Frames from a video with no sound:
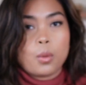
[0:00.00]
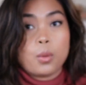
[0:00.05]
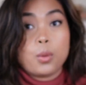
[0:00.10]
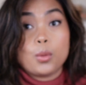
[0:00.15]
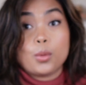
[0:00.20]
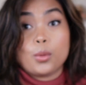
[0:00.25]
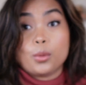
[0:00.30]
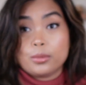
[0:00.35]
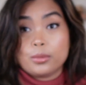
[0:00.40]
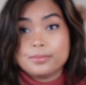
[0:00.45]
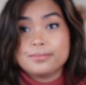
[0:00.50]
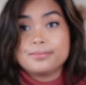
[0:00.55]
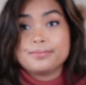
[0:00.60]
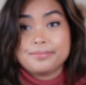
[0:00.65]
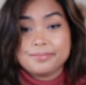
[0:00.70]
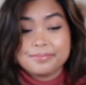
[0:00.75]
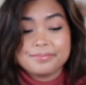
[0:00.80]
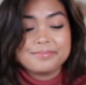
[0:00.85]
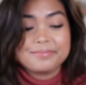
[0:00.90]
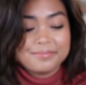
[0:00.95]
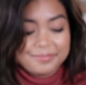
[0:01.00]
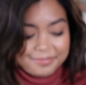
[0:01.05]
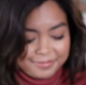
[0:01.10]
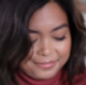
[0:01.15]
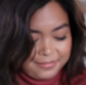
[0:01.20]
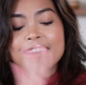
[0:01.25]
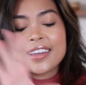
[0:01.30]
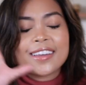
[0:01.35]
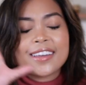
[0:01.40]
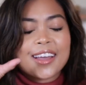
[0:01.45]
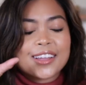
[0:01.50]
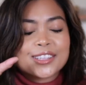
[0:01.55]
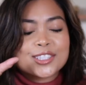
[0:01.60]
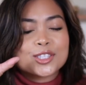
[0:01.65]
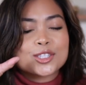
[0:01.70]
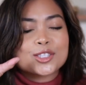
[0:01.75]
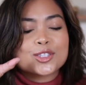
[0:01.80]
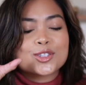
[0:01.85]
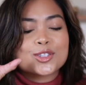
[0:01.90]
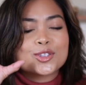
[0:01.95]
Ooh. It
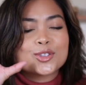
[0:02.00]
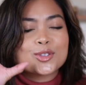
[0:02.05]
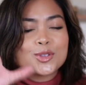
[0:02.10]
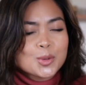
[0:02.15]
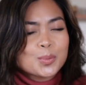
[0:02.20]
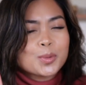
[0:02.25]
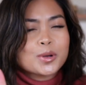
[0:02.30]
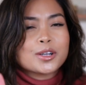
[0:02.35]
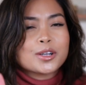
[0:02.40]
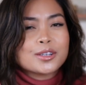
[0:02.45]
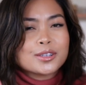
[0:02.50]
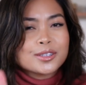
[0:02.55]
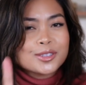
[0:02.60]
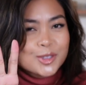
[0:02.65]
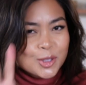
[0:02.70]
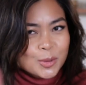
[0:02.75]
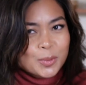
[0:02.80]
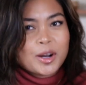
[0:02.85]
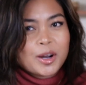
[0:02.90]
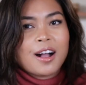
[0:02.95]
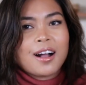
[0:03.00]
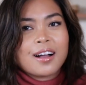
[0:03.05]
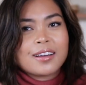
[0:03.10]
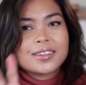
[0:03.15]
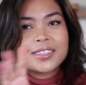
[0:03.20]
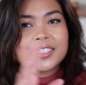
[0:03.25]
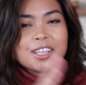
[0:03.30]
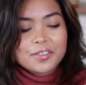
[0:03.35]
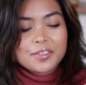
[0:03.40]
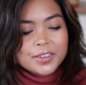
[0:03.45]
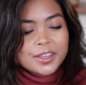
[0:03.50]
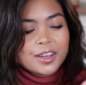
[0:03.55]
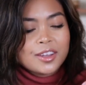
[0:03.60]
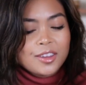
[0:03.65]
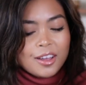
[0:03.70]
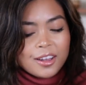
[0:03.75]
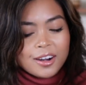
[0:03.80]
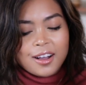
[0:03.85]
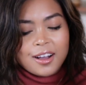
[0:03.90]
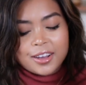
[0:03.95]
gets super, super hot. Definitely a
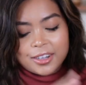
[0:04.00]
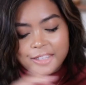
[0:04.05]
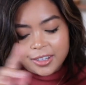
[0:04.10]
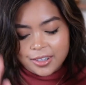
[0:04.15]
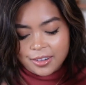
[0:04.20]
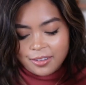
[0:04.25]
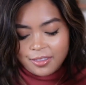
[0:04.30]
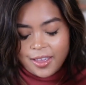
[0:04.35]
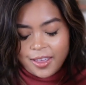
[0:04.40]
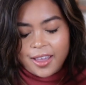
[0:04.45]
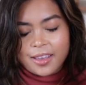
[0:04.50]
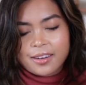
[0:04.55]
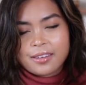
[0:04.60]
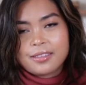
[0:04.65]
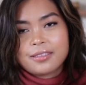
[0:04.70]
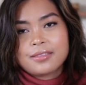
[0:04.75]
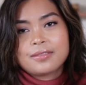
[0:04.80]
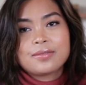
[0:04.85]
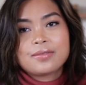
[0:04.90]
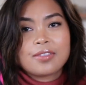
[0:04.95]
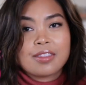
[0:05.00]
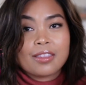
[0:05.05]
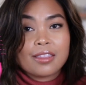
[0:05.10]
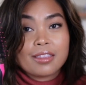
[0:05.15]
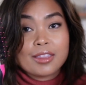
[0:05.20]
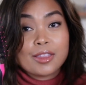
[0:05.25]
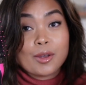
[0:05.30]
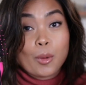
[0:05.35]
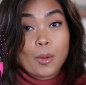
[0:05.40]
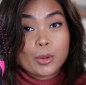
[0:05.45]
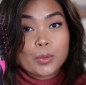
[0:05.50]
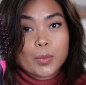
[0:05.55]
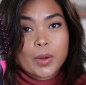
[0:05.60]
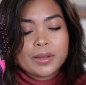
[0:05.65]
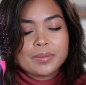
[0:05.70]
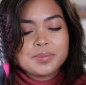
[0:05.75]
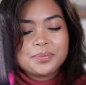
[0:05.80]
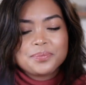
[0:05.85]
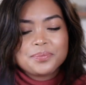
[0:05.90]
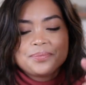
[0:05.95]
lot hotter than the old
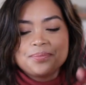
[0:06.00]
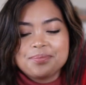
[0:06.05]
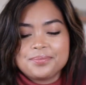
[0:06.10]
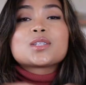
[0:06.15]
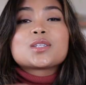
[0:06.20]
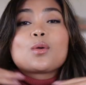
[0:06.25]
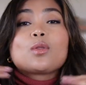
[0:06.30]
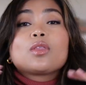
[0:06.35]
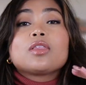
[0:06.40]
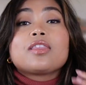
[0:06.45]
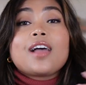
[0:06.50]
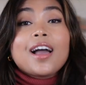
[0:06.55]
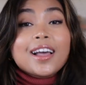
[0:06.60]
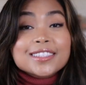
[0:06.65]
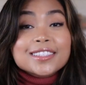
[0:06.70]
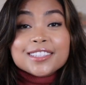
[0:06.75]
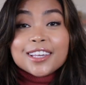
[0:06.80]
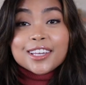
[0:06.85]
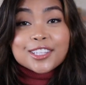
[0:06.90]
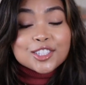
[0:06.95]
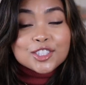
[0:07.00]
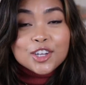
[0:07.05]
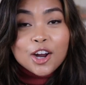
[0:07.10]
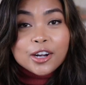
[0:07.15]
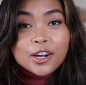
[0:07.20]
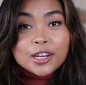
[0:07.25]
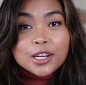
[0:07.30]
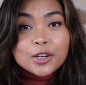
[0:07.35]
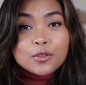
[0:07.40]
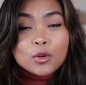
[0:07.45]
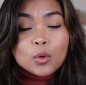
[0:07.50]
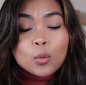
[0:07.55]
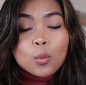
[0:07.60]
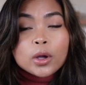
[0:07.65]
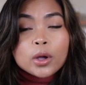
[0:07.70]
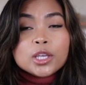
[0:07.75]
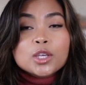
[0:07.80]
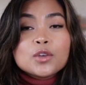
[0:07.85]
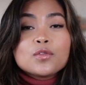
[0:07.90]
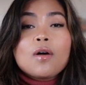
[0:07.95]
one. So let's get started for
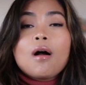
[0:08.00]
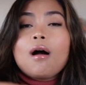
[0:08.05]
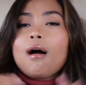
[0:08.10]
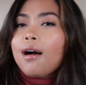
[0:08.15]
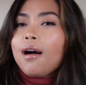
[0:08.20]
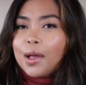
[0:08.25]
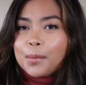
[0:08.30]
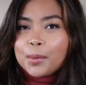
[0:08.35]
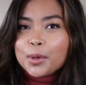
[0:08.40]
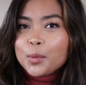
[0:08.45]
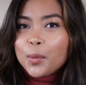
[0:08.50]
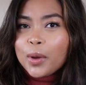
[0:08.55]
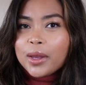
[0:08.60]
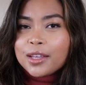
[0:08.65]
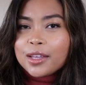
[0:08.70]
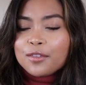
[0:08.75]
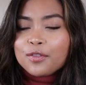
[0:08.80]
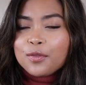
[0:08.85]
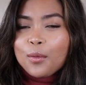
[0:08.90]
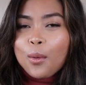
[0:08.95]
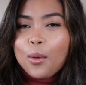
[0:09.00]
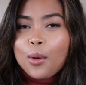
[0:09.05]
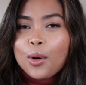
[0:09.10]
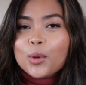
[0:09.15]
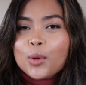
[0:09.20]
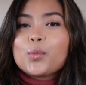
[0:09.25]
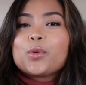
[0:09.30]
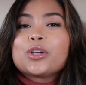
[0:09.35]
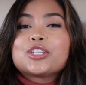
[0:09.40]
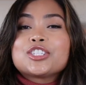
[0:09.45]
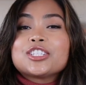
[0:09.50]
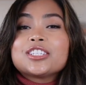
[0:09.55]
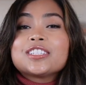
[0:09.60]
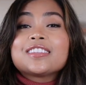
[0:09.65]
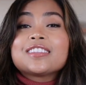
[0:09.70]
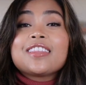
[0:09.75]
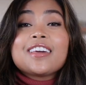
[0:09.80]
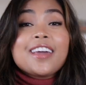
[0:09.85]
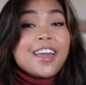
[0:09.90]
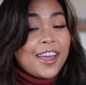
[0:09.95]
what you've all been waiting for, which
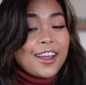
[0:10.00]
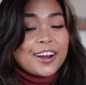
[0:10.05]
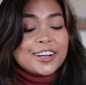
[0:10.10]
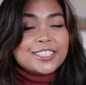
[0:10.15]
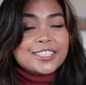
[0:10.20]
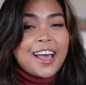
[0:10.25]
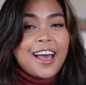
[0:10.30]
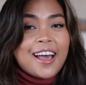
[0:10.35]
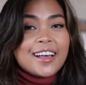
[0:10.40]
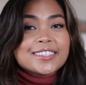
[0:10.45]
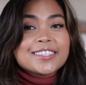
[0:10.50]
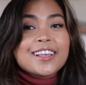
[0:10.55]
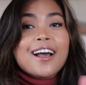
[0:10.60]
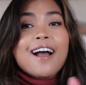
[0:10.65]
is the hair test.